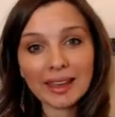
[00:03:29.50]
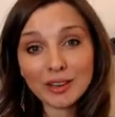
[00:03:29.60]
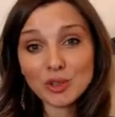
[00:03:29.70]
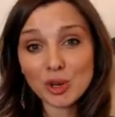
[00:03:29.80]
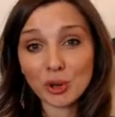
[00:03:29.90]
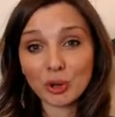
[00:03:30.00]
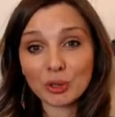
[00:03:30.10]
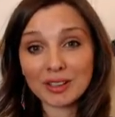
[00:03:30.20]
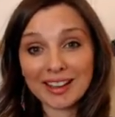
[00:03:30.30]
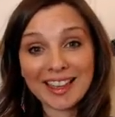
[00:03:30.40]
In turn,
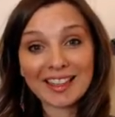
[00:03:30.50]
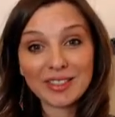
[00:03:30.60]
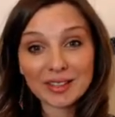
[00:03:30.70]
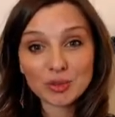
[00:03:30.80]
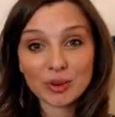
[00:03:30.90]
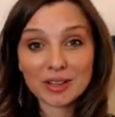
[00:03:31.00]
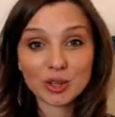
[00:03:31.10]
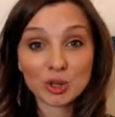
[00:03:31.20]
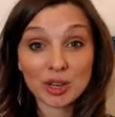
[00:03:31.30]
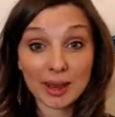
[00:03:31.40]
this
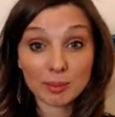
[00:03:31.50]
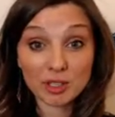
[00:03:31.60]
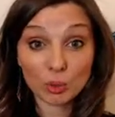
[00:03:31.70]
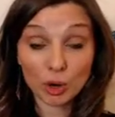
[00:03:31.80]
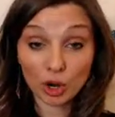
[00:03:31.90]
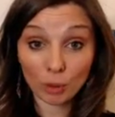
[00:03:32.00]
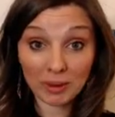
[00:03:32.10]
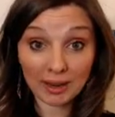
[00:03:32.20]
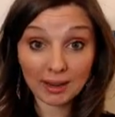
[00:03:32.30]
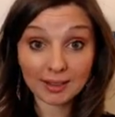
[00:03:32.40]
research aims to
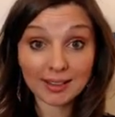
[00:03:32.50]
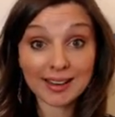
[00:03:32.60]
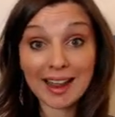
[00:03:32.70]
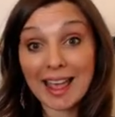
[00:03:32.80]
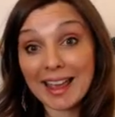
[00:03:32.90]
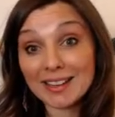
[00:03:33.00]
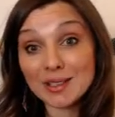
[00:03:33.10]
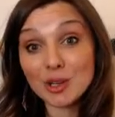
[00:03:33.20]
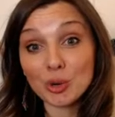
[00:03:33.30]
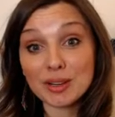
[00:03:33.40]
accommodate and
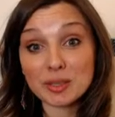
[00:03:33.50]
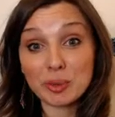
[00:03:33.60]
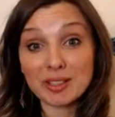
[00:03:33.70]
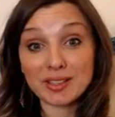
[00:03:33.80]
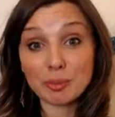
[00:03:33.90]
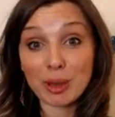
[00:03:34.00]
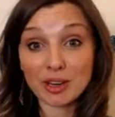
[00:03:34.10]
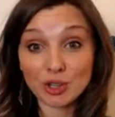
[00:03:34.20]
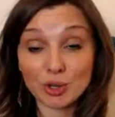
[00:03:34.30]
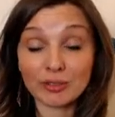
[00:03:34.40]
increase
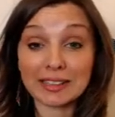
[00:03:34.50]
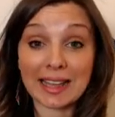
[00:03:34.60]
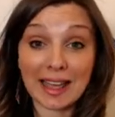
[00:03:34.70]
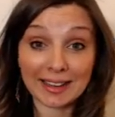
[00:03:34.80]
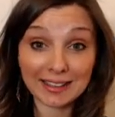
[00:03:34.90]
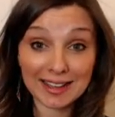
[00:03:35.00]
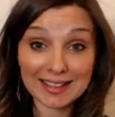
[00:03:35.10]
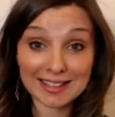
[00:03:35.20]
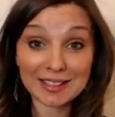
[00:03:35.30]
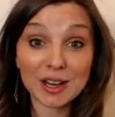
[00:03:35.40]
participation of
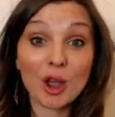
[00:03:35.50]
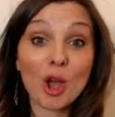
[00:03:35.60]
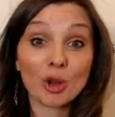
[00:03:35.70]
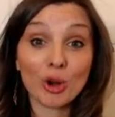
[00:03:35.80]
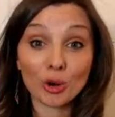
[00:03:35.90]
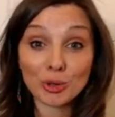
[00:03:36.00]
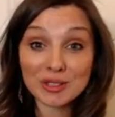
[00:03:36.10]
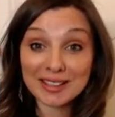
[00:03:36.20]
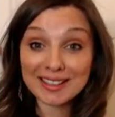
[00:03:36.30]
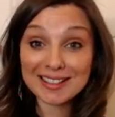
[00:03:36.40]
adolescent choral
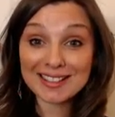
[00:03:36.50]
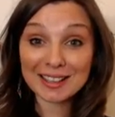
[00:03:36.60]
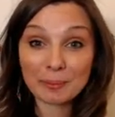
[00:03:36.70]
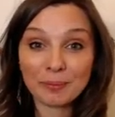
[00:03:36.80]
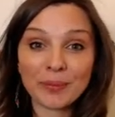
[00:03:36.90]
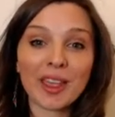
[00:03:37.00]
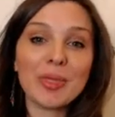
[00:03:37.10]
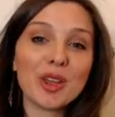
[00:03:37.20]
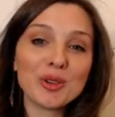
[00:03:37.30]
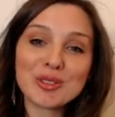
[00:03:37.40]
singers
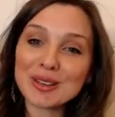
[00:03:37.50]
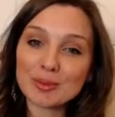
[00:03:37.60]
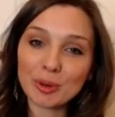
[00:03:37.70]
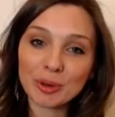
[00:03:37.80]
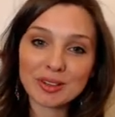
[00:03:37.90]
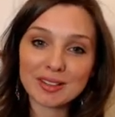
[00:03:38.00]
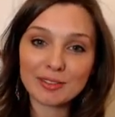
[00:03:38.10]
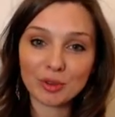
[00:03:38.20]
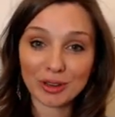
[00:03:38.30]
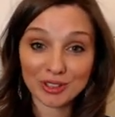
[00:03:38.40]
and those
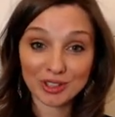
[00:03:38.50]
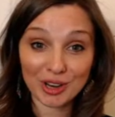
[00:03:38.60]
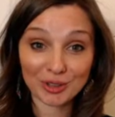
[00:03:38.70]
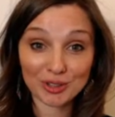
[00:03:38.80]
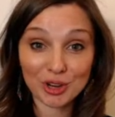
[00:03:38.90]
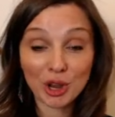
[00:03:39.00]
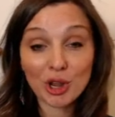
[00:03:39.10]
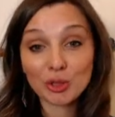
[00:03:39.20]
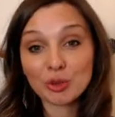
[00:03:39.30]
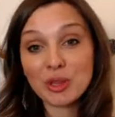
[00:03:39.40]
experiencing voice change
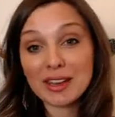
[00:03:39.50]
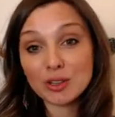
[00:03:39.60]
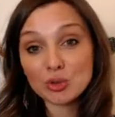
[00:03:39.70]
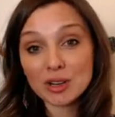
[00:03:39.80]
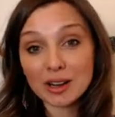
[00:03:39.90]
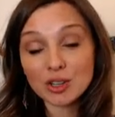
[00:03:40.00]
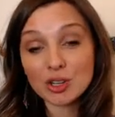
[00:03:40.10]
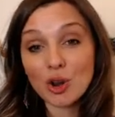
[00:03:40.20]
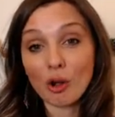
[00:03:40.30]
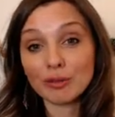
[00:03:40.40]
through the introduction
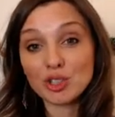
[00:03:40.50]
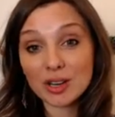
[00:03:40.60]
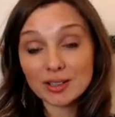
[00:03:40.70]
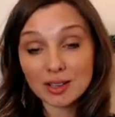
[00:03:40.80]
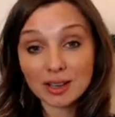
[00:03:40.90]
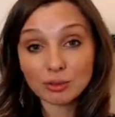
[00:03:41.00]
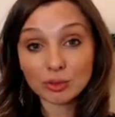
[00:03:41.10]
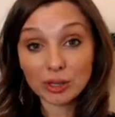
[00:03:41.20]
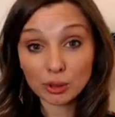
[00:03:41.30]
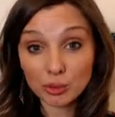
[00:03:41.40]
of
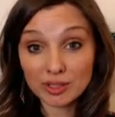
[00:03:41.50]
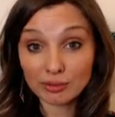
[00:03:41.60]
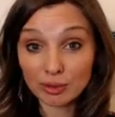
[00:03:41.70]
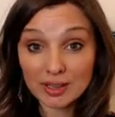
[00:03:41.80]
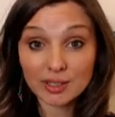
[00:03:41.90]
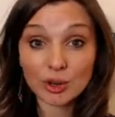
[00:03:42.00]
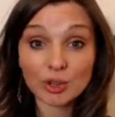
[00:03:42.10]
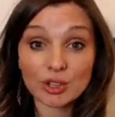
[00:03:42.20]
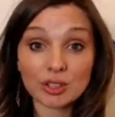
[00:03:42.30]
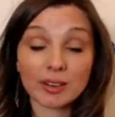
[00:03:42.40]
gender-inclusive
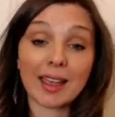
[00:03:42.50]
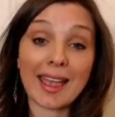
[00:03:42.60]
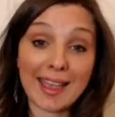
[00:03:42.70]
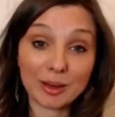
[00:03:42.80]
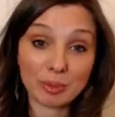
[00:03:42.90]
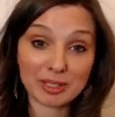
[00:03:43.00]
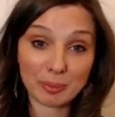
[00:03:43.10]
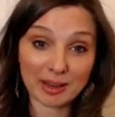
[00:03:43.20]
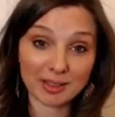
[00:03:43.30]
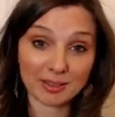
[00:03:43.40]
research and
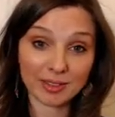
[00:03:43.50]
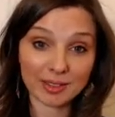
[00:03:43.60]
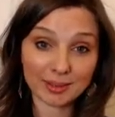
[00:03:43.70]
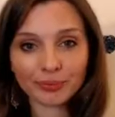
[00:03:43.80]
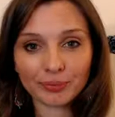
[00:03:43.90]
perspectives.